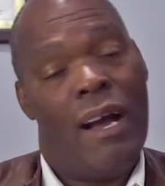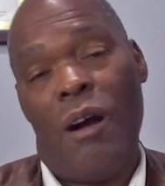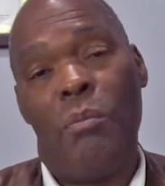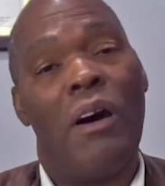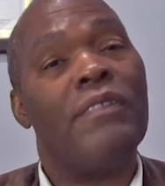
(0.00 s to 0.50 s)

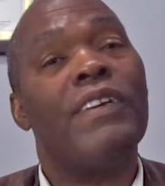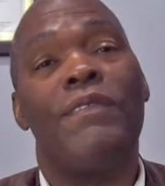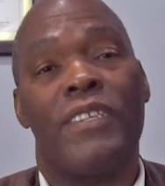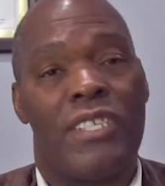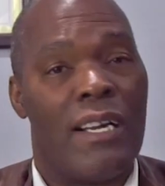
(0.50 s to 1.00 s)
How about
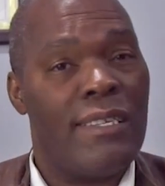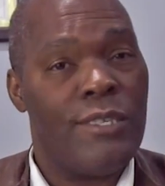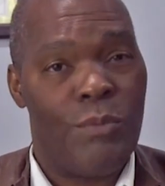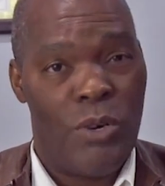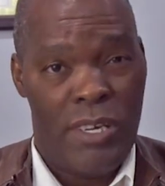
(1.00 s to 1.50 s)
if a child
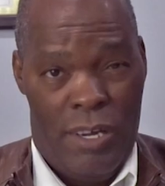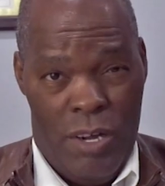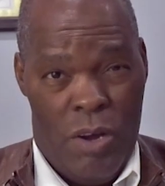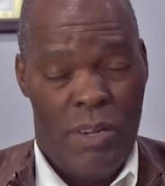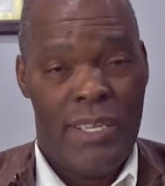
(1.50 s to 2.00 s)
is born
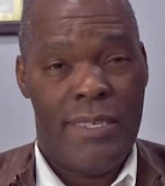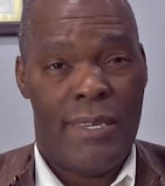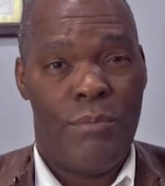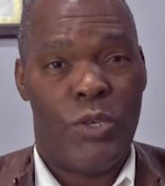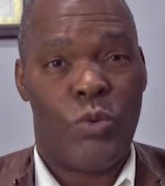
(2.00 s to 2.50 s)
on
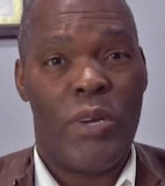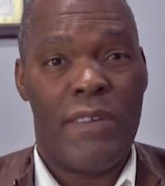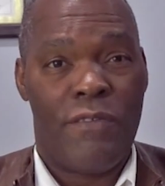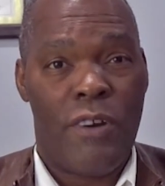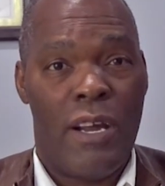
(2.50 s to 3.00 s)
December
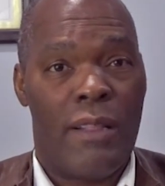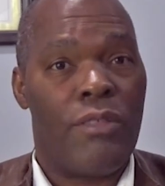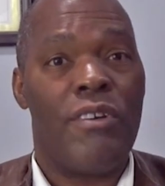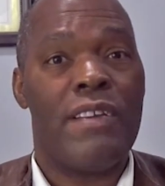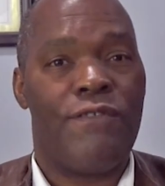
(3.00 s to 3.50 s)

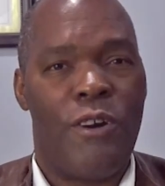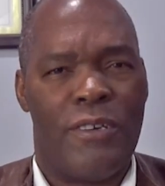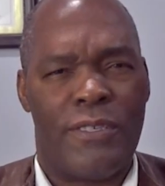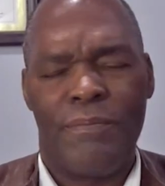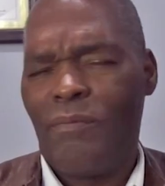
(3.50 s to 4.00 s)

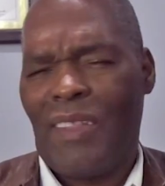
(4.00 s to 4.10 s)
31st,